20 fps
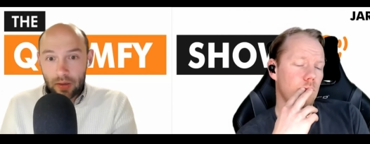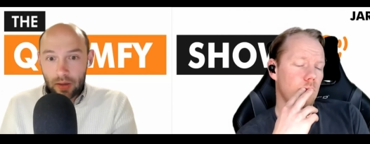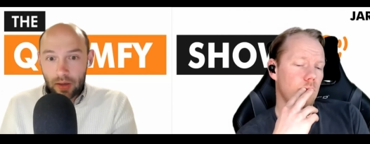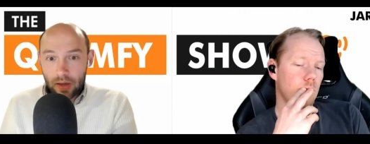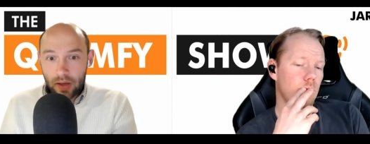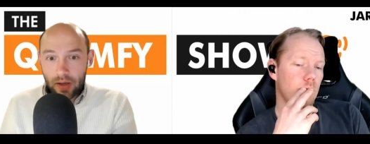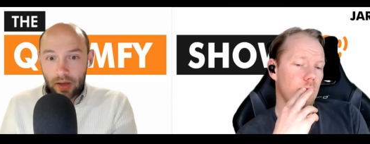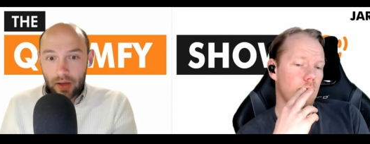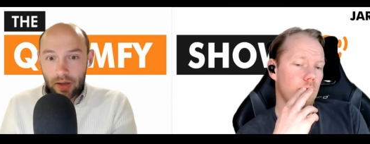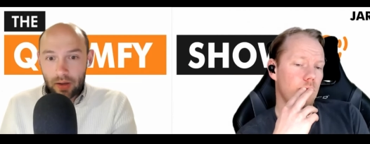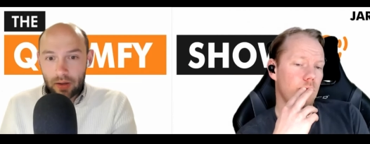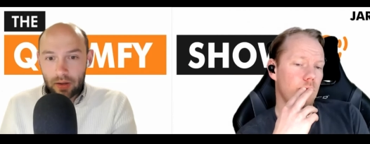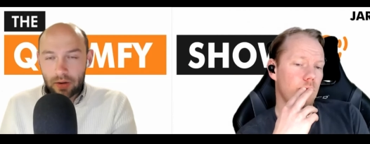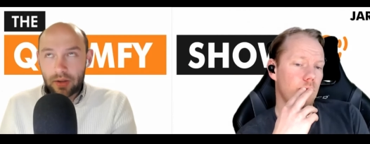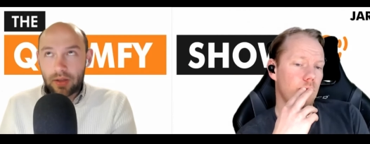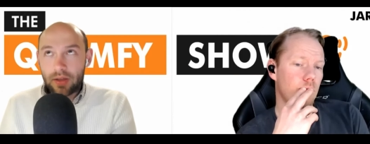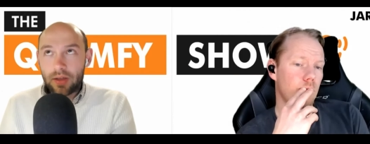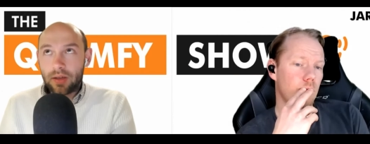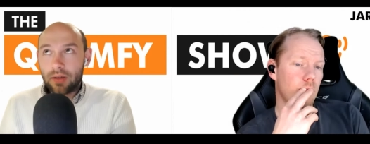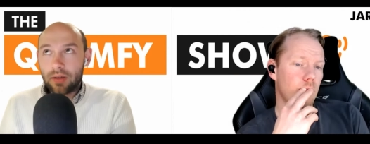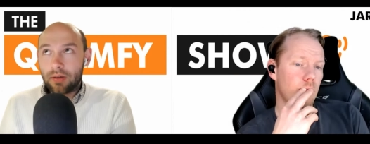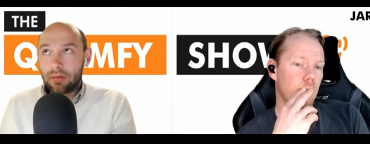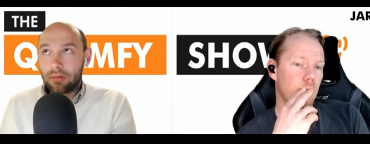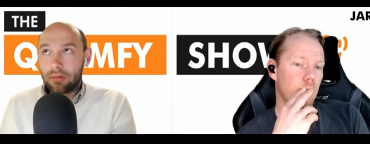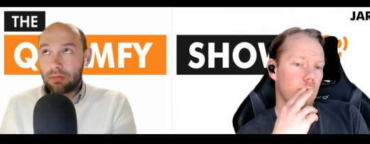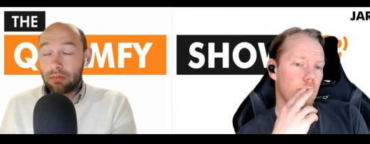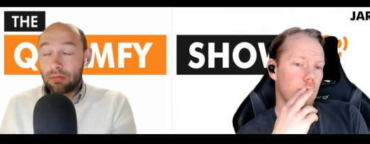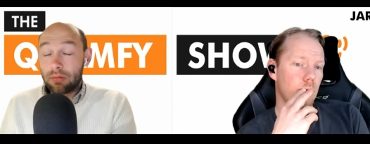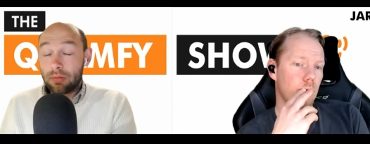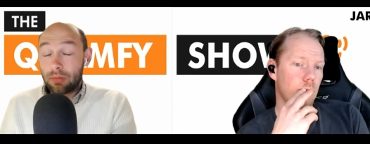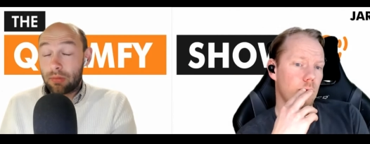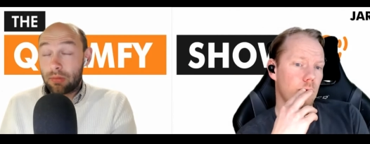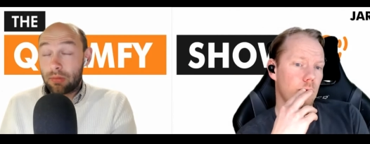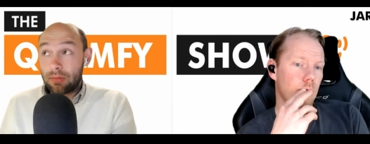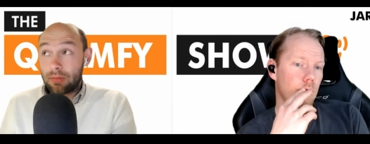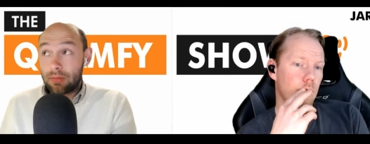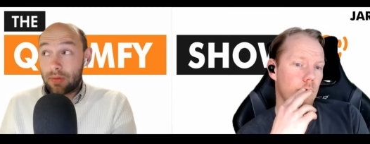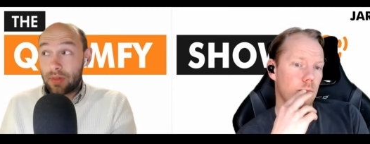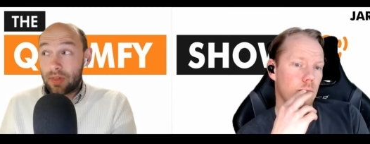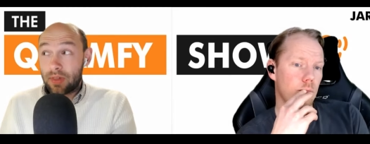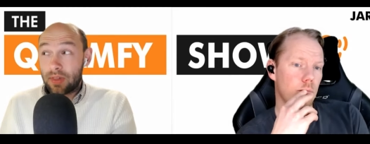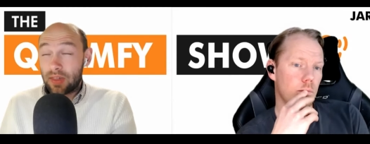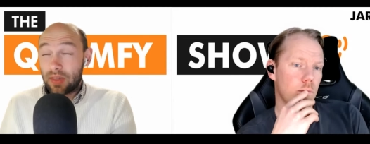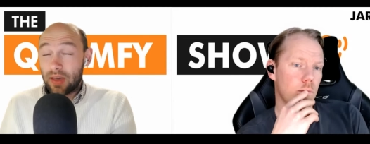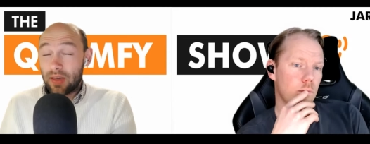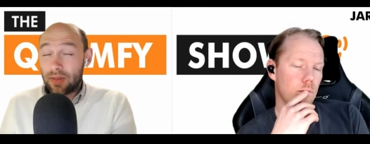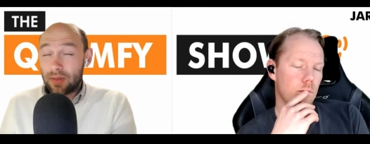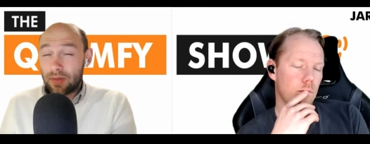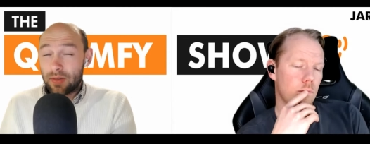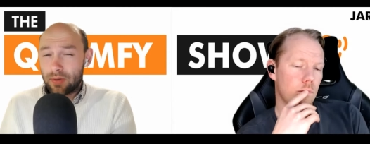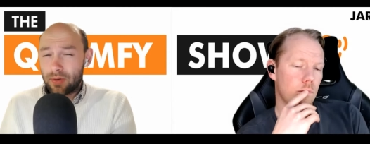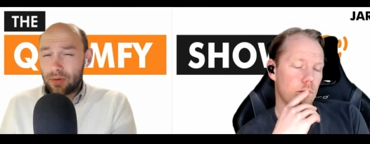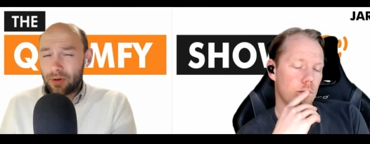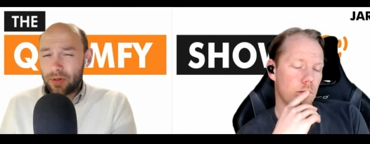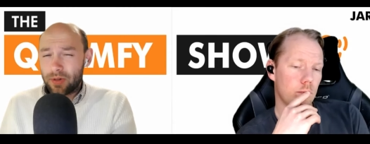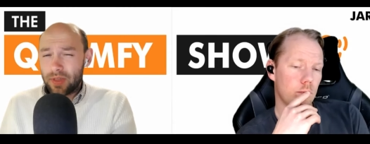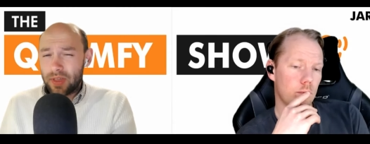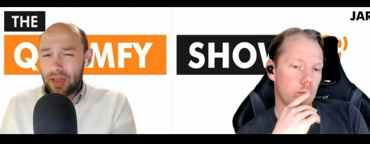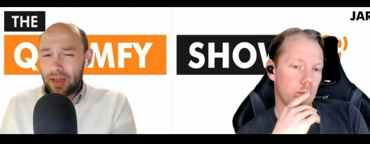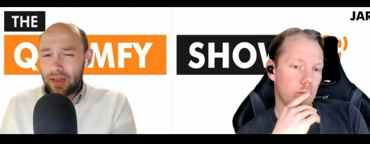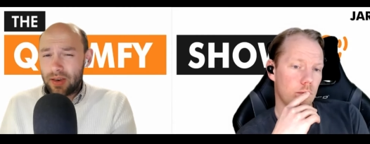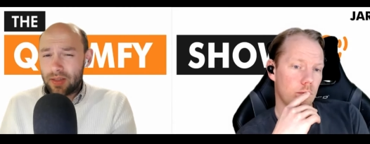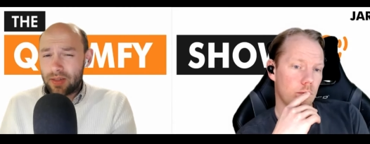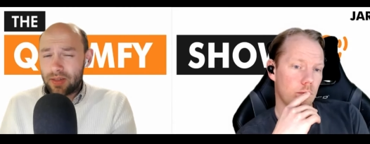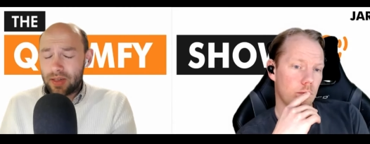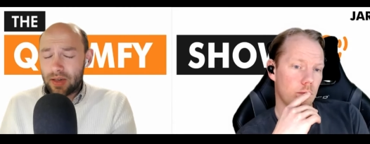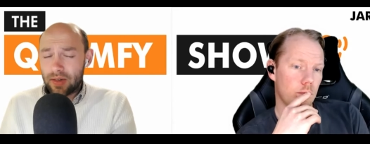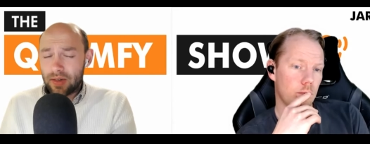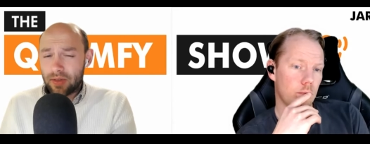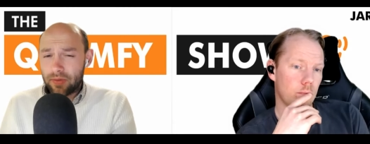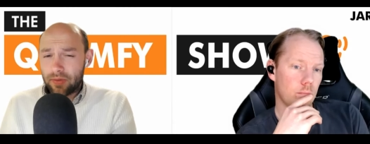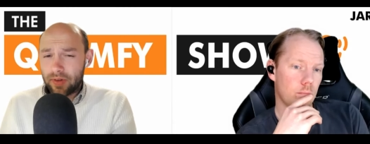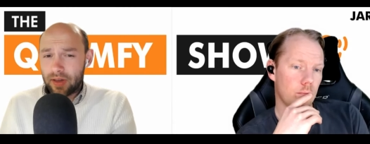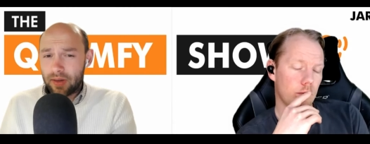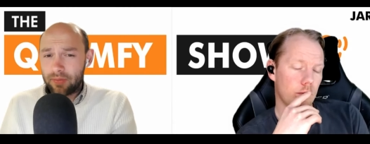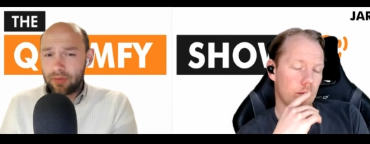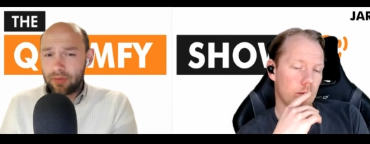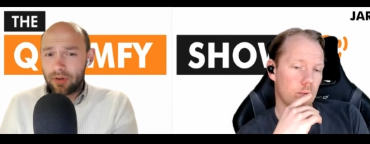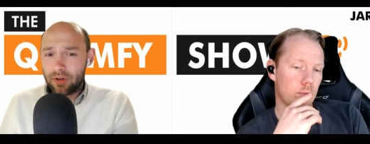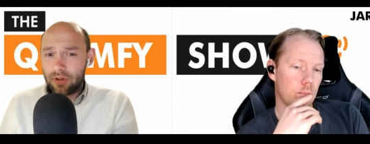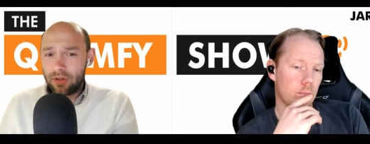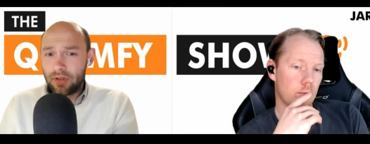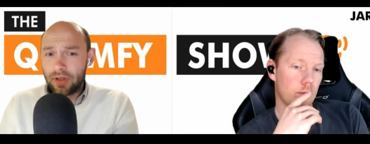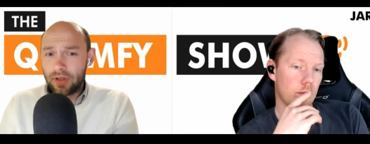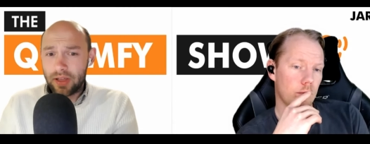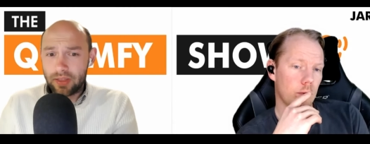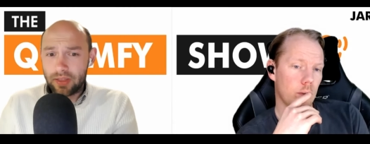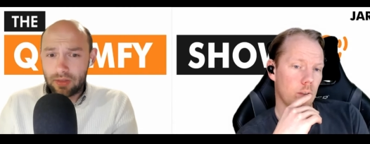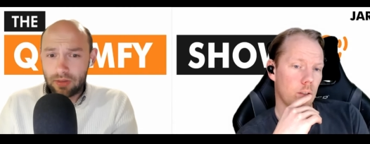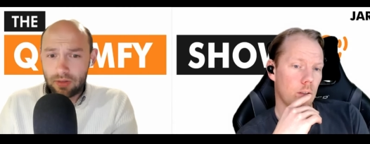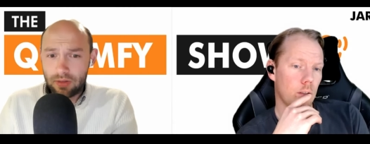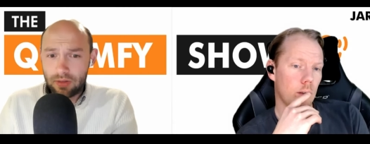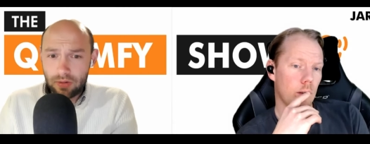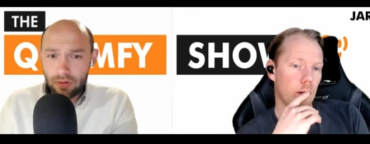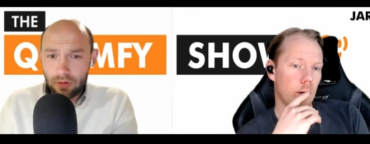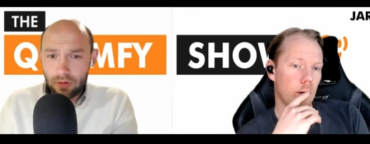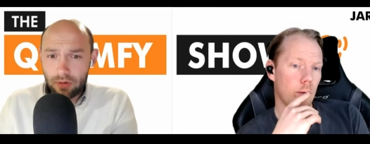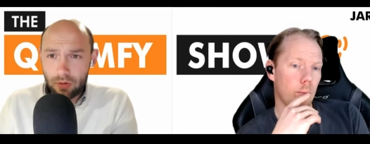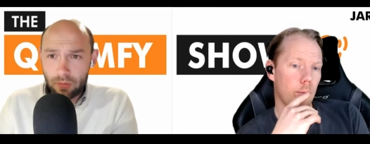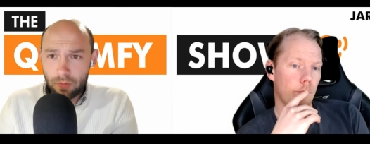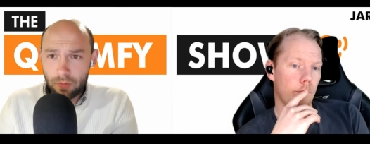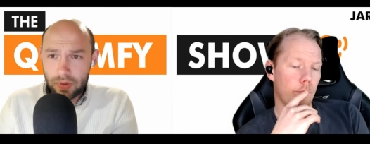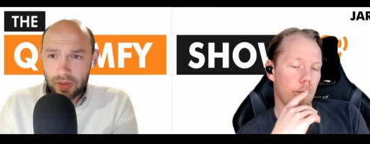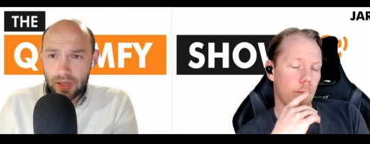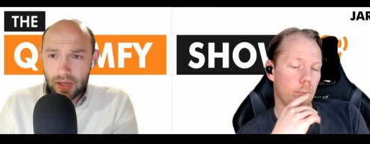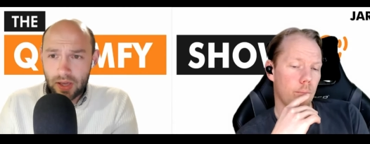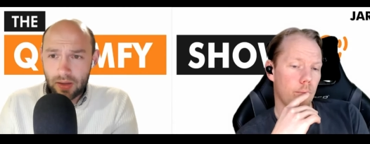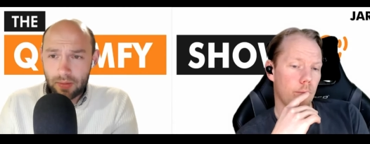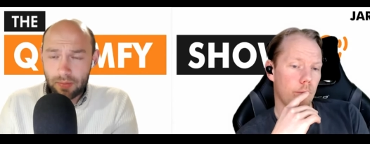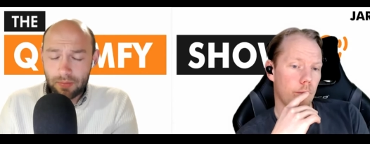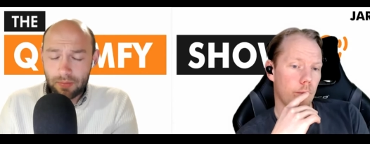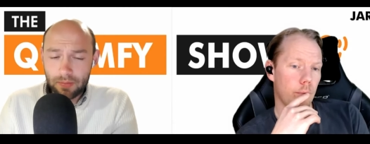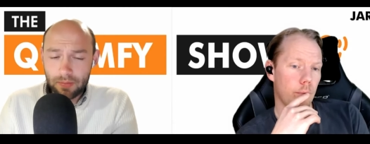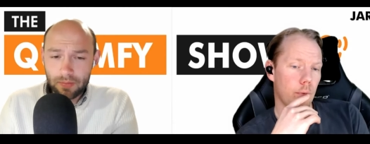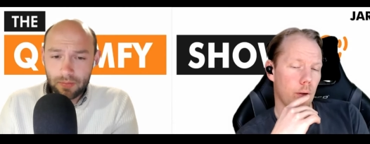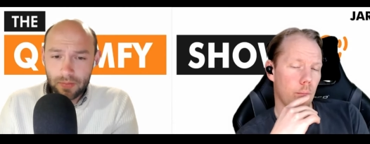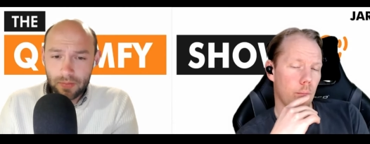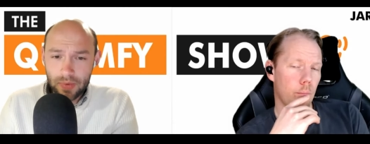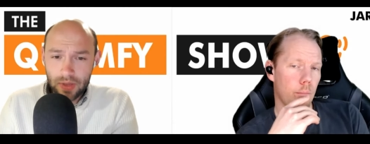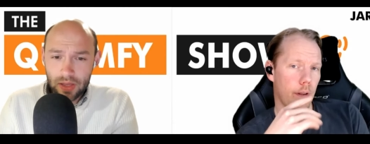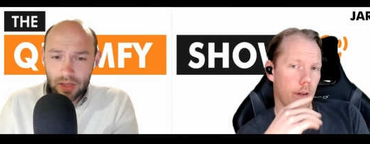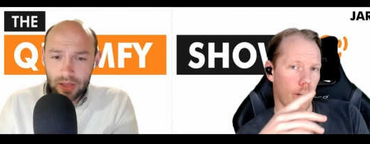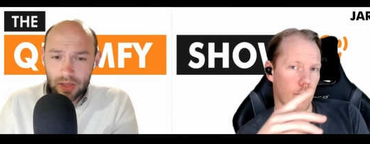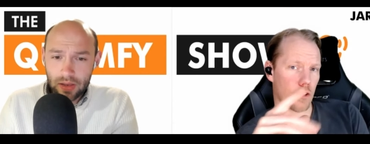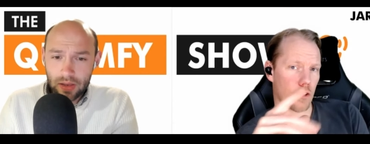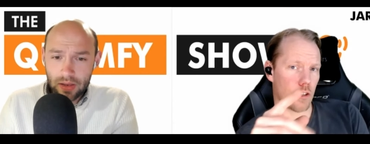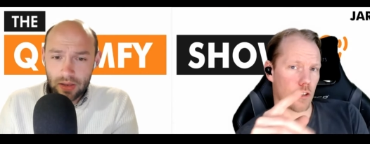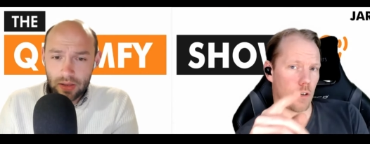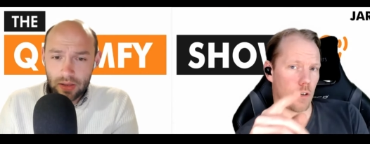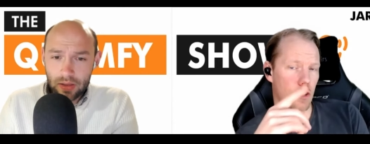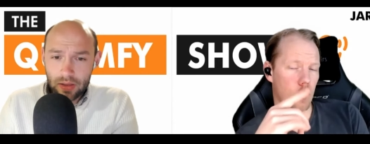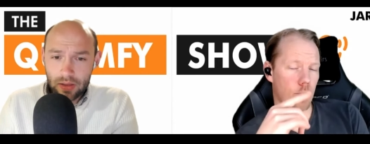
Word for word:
Speaker 1: Uh, on the sixth Thursday, sixth of April at two p.m. Yeah, so